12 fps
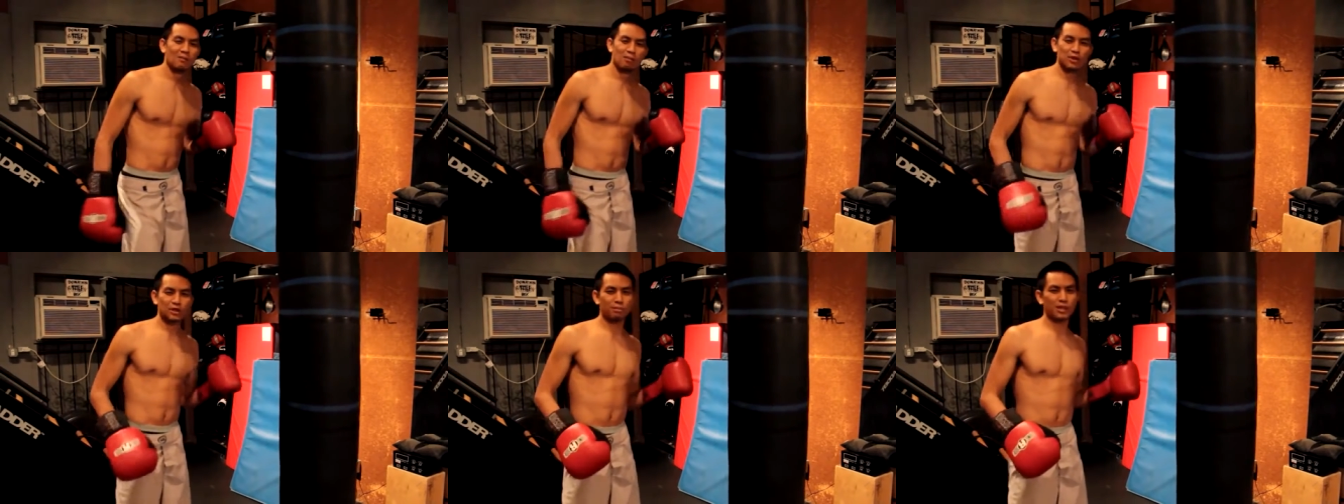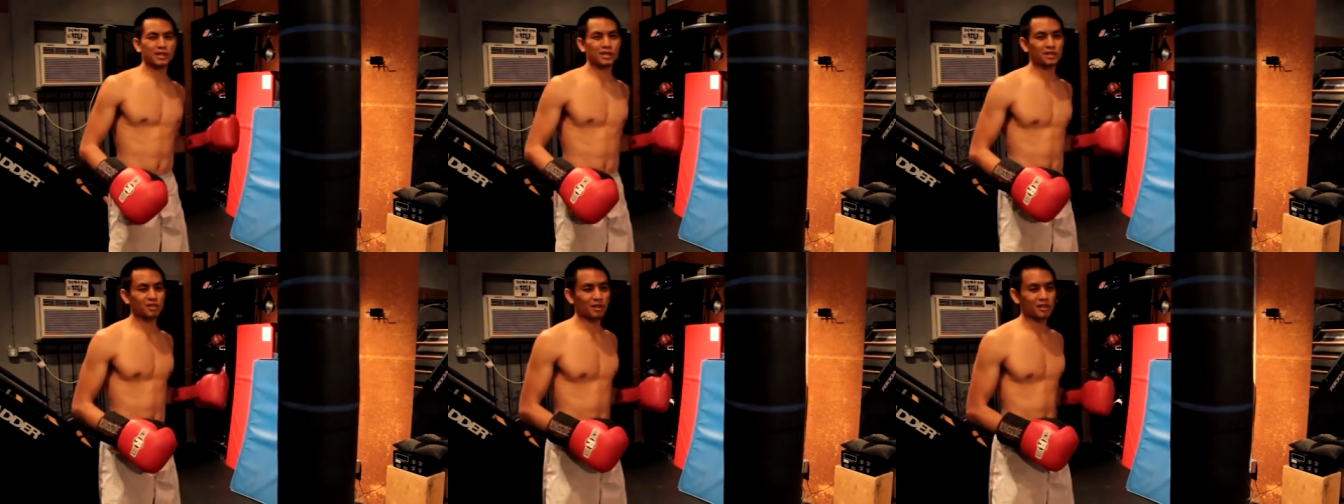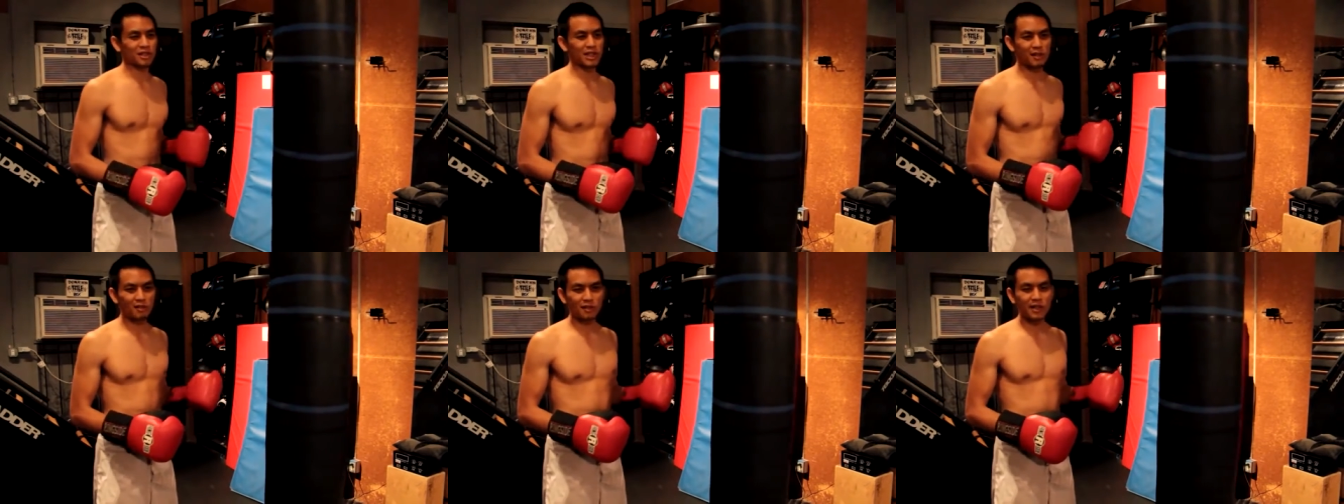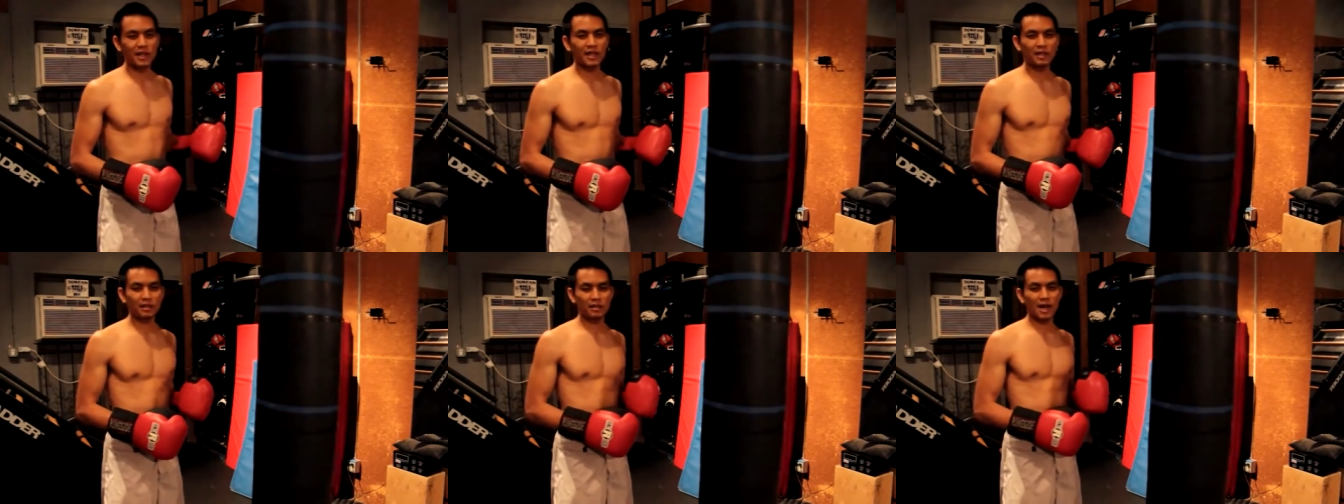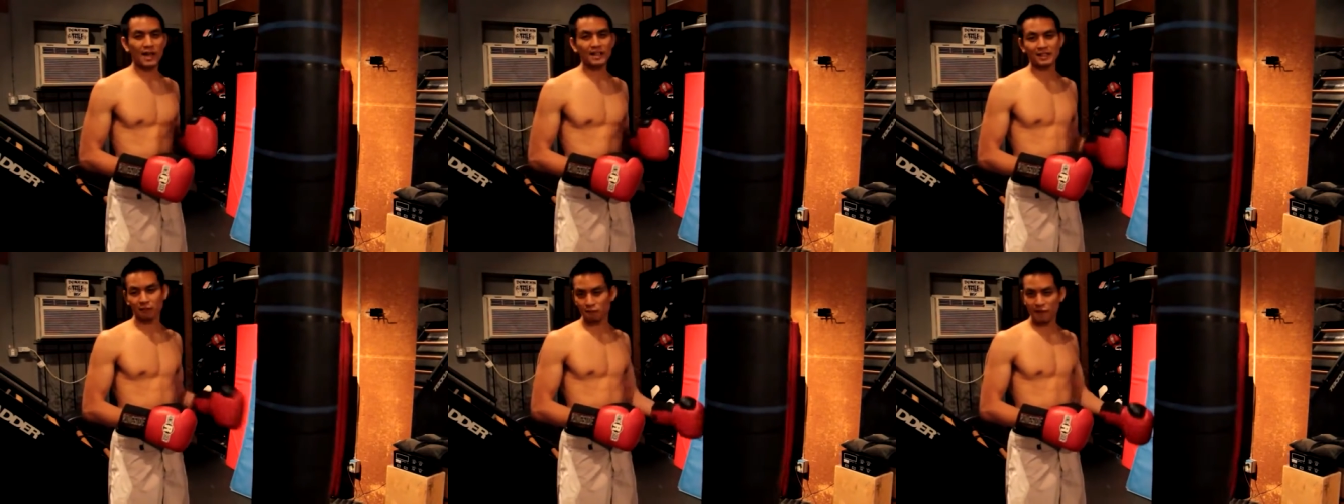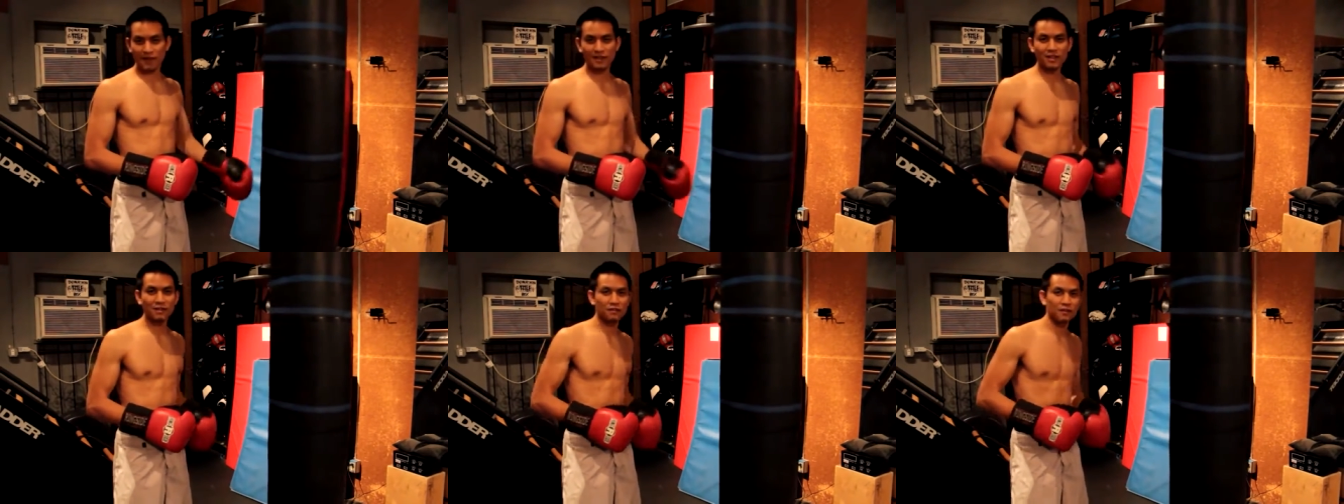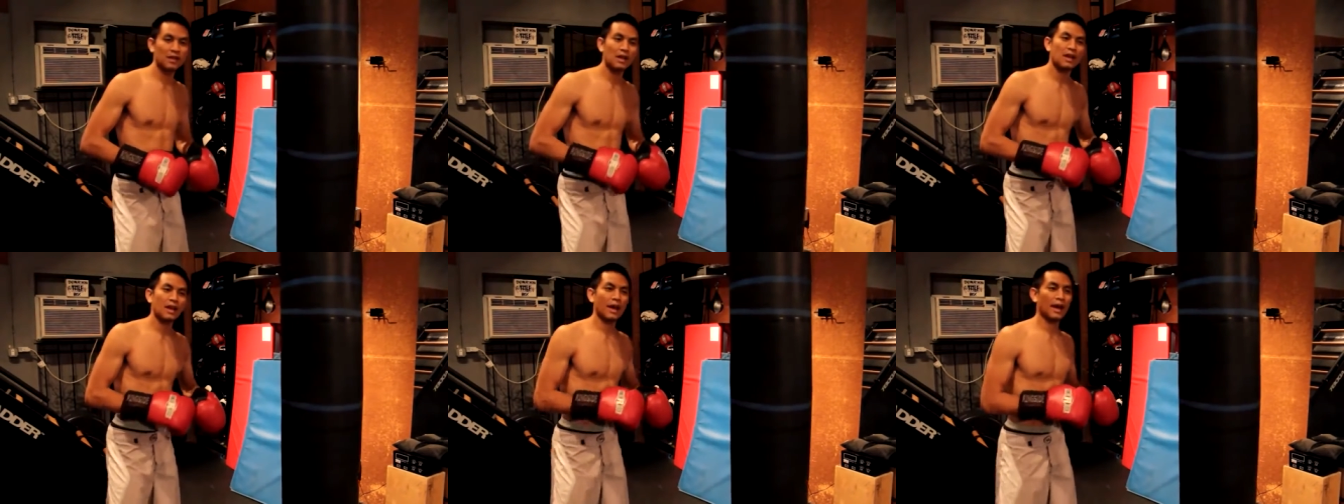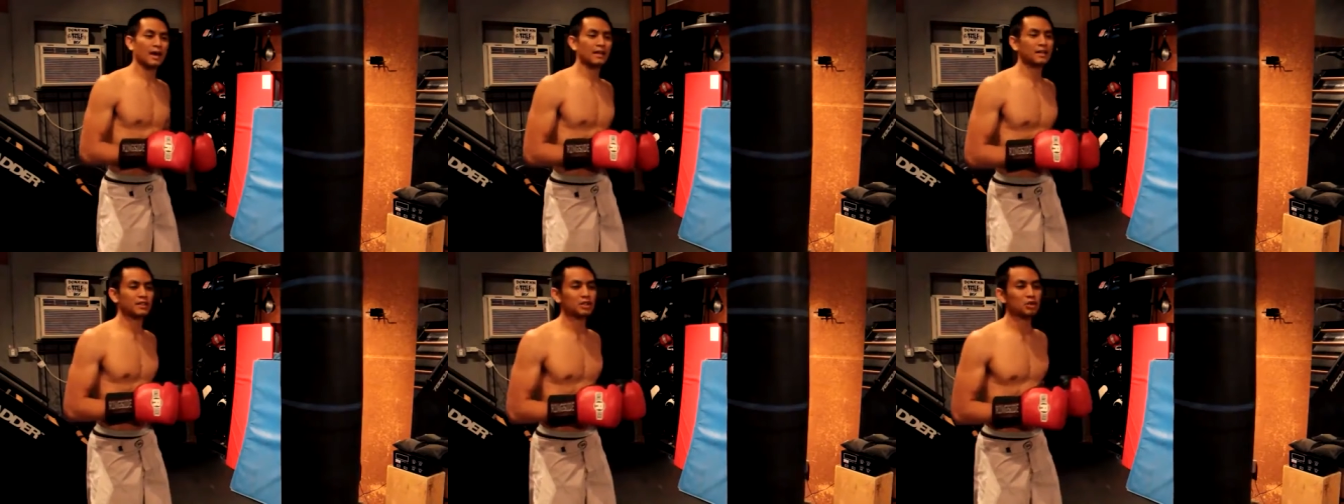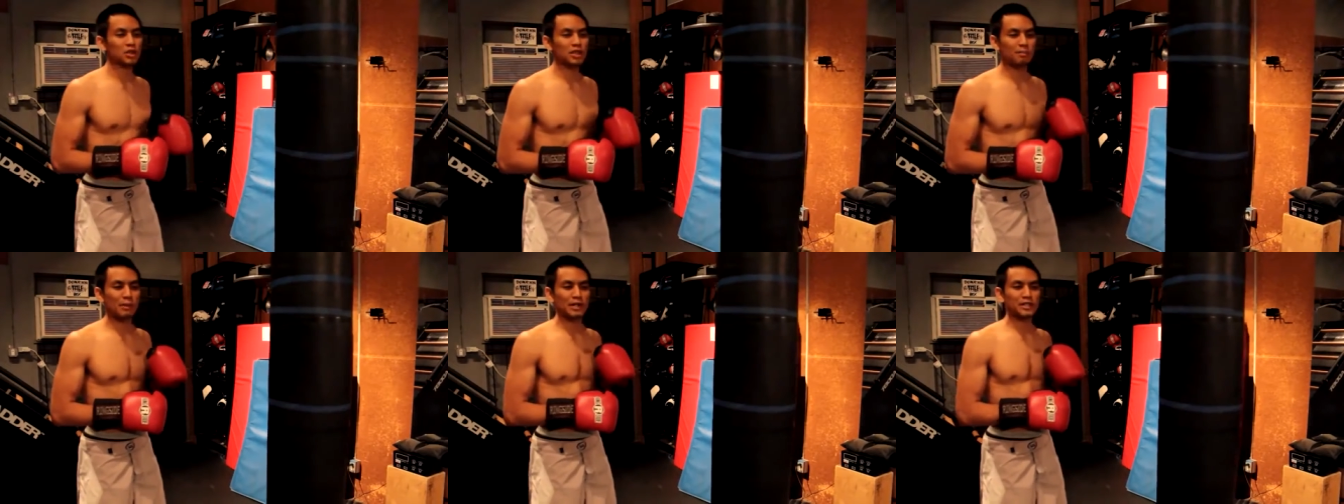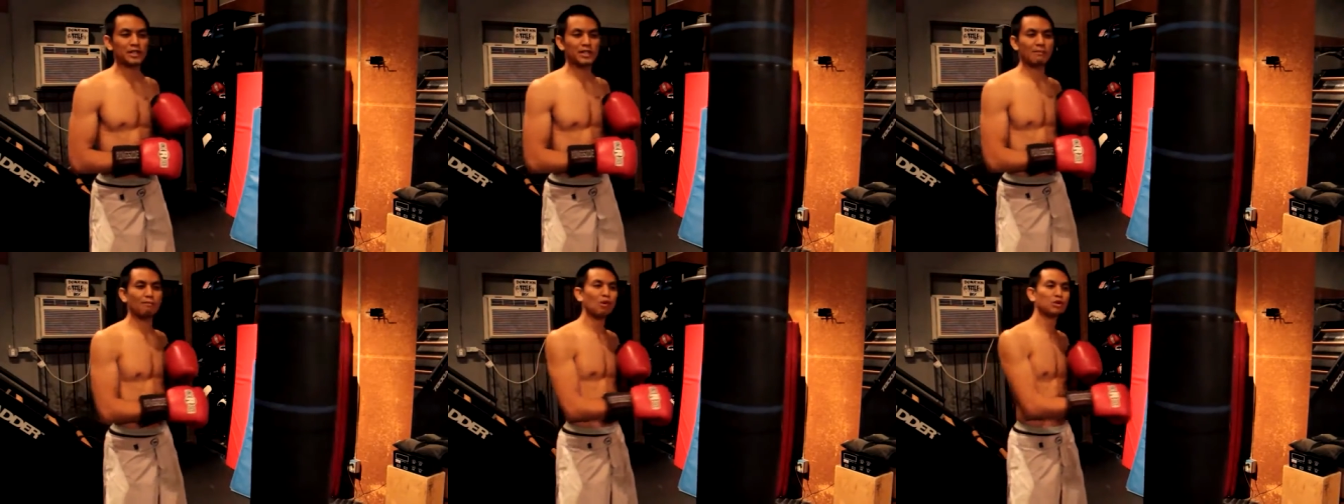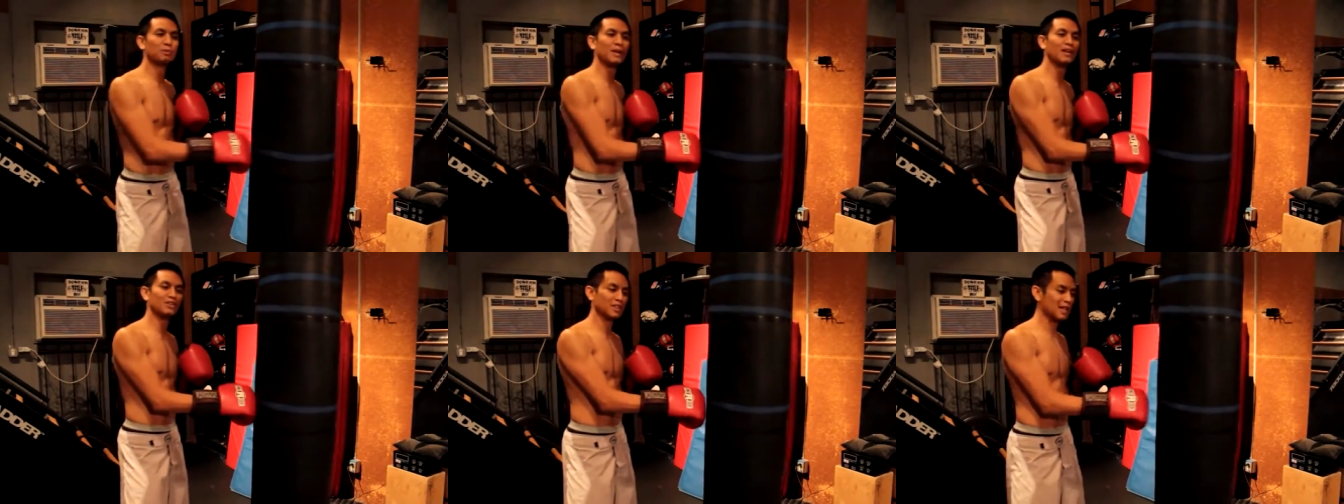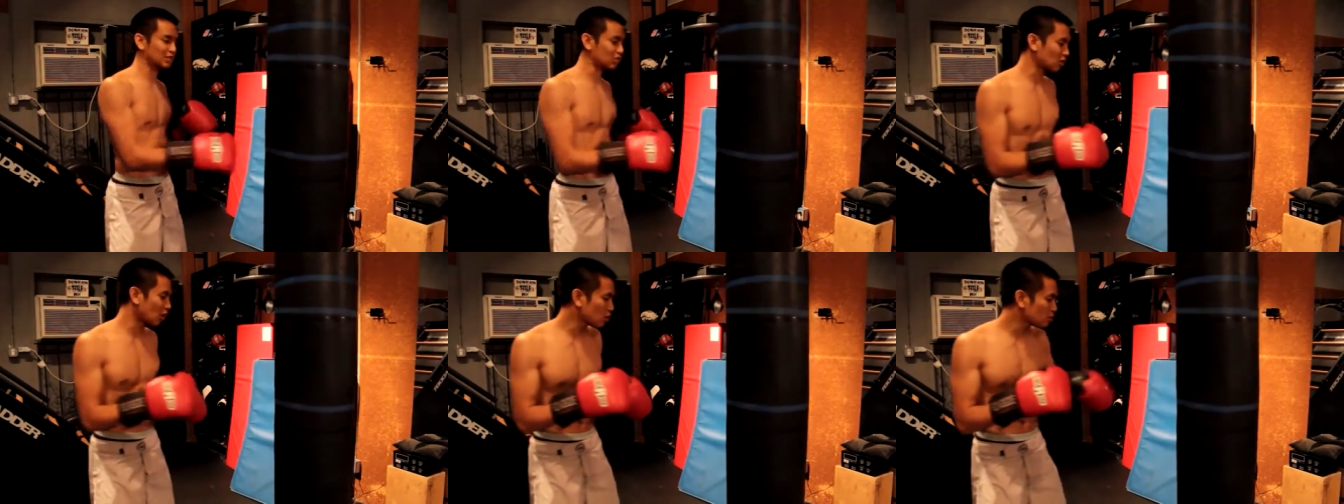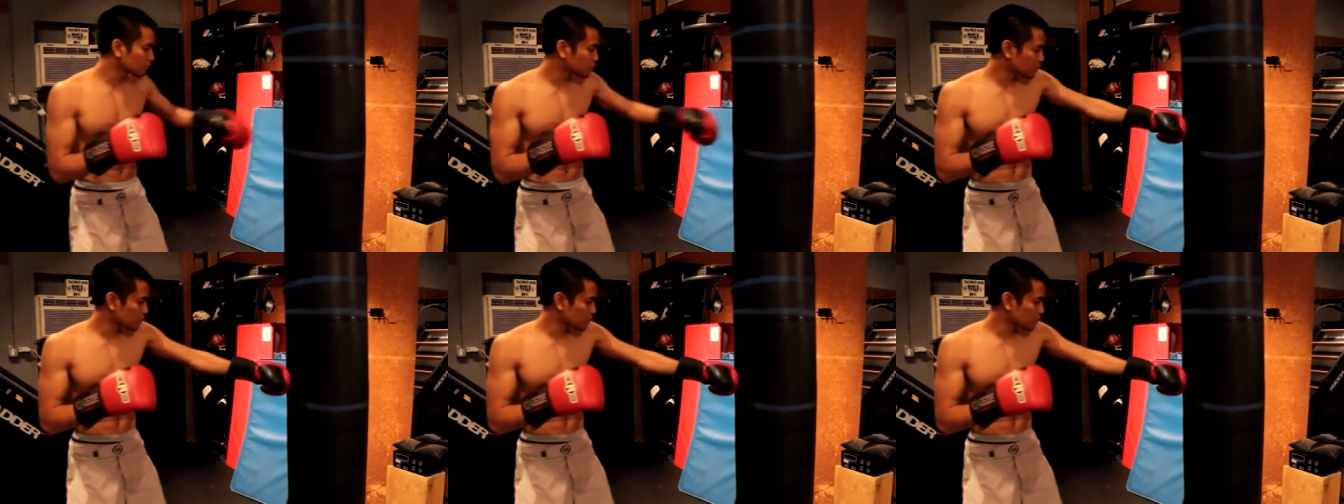Pushing punches are generally not as effective, and it's usually the punches that most beginners like to throw.